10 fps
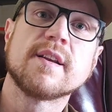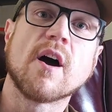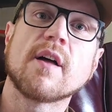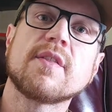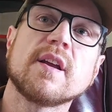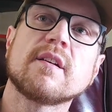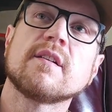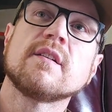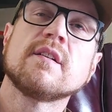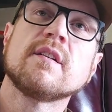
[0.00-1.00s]
Now, I think
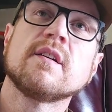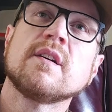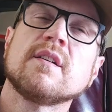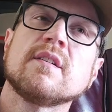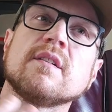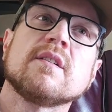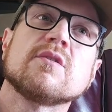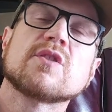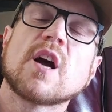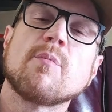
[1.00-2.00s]

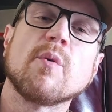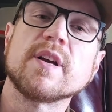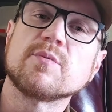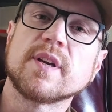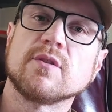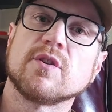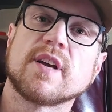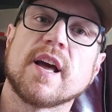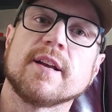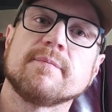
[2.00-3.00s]
there's a couple ways we can
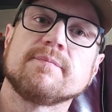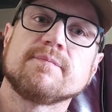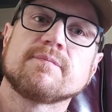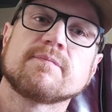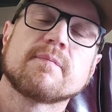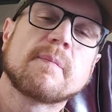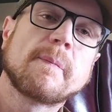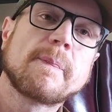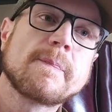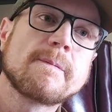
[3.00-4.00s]
look at it.
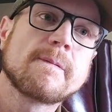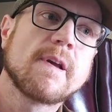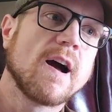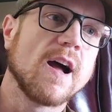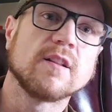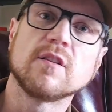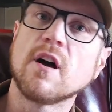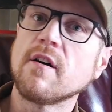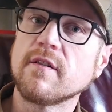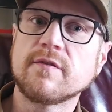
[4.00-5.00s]
I
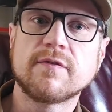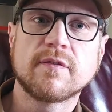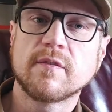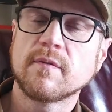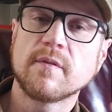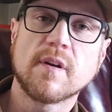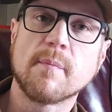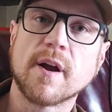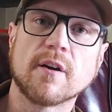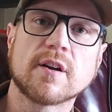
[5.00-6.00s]
love
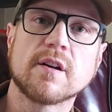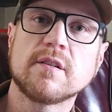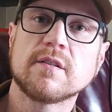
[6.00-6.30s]
America.